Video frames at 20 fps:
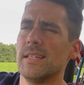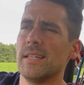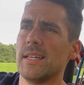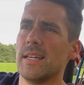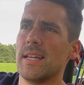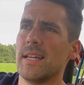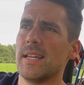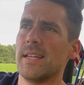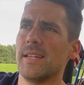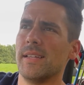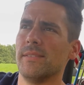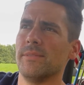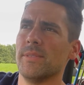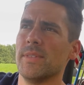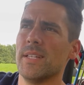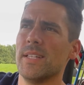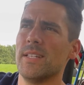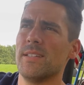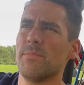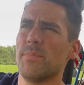And
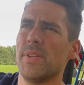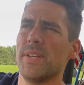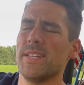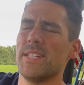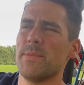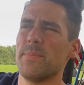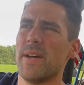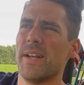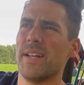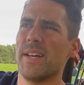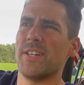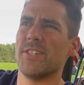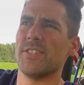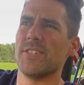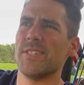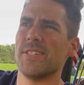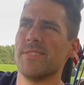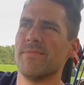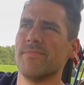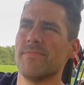it plays about
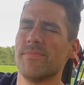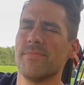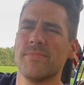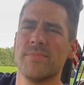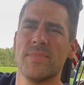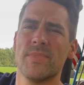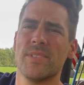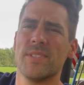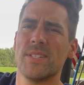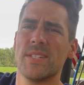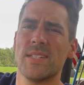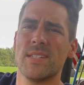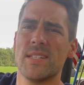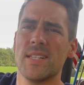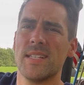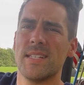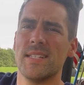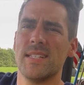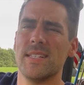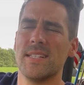
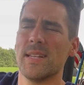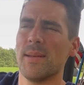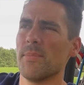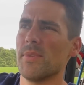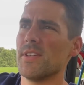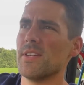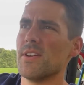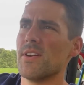160 something